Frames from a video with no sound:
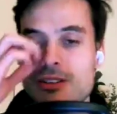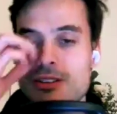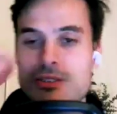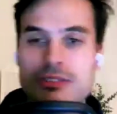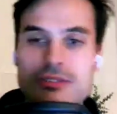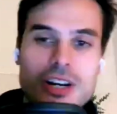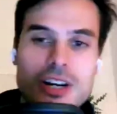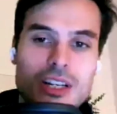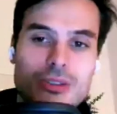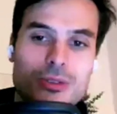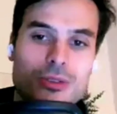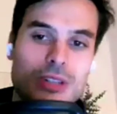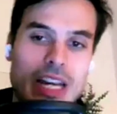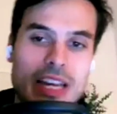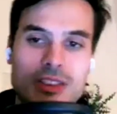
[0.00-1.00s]
the
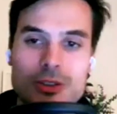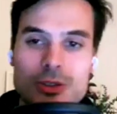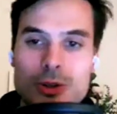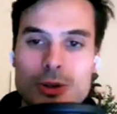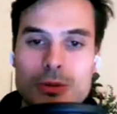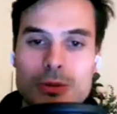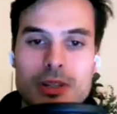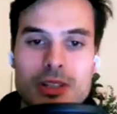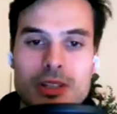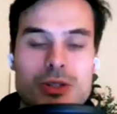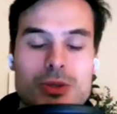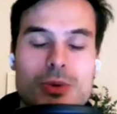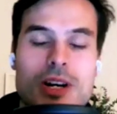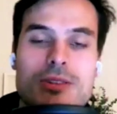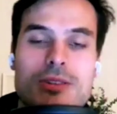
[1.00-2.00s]
final and the tournament as
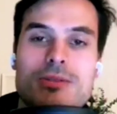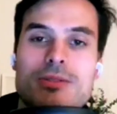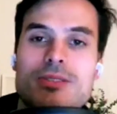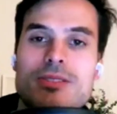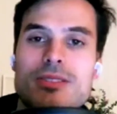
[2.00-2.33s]
well.